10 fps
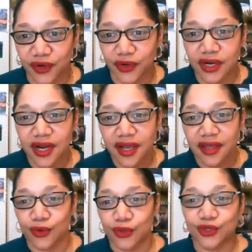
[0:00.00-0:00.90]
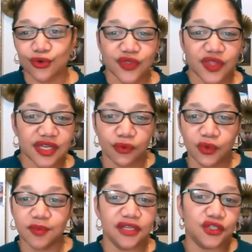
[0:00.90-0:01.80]
there are certain things that we may
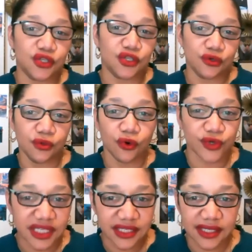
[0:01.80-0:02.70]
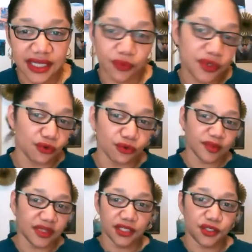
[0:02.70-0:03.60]
do overseas that we don't normally
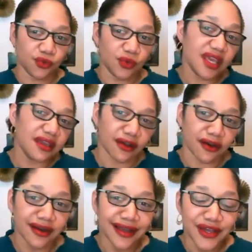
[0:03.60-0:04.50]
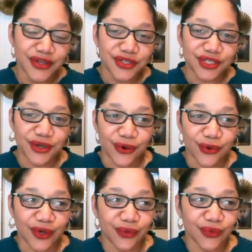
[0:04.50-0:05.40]
do here. So it
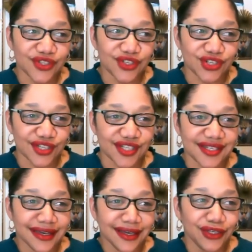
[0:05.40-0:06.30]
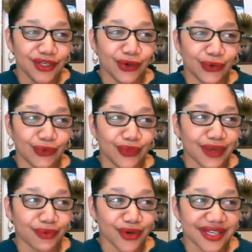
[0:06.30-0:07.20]
was just, you know, they were
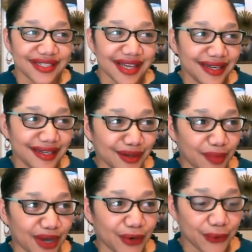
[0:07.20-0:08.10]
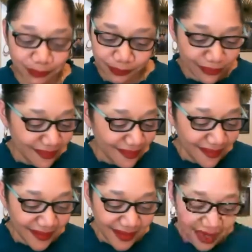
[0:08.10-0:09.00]
excited about,
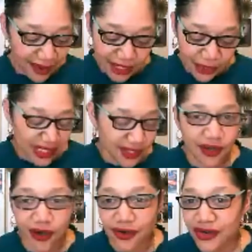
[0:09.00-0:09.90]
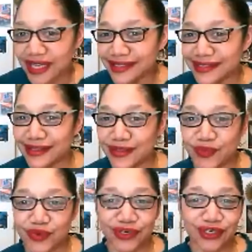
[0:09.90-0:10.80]
um, you know, seeing saris in the
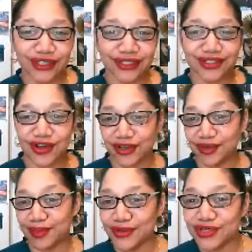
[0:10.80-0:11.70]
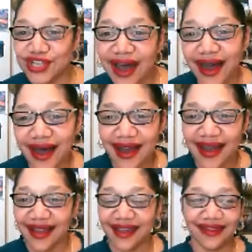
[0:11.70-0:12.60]
book, talking about
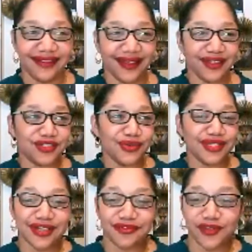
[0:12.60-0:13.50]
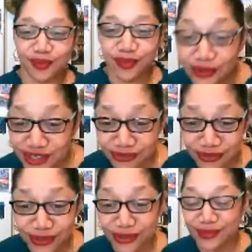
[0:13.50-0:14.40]
chai and like doing stuff in the puja
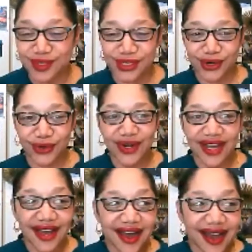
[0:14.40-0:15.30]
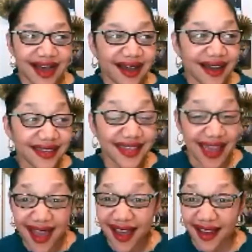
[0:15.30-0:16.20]
room. So, uh,
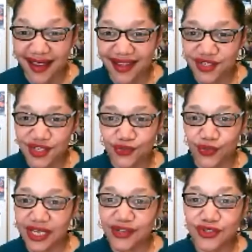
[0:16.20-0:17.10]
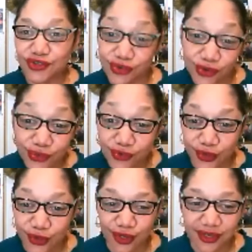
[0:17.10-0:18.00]
yeah, it just rings true
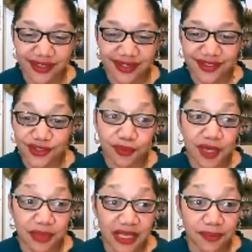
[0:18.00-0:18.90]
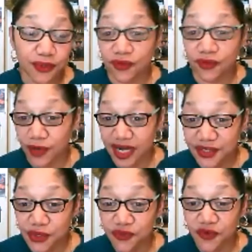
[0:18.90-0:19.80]
for so many people who have read it
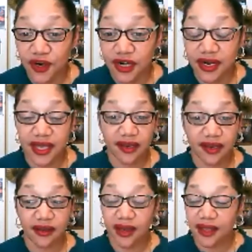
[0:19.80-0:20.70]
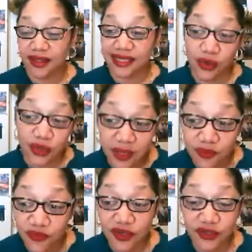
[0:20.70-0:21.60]
so far. And that's how Kim
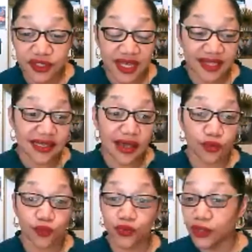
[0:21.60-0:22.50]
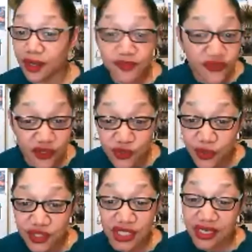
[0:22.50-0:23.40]
felt. That's how Poonam felt
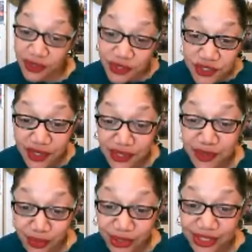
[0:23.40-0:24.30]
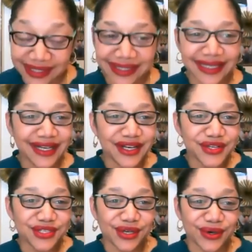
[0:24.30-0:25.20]
when she illustrated the book.
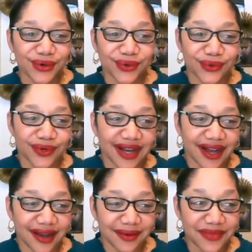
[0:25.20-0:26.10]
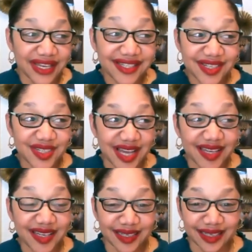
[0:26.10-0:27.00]
So um, it's
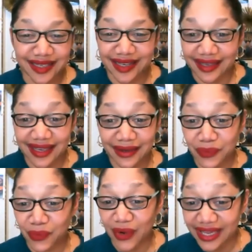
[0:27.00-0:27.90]
exciting. And I can't wait,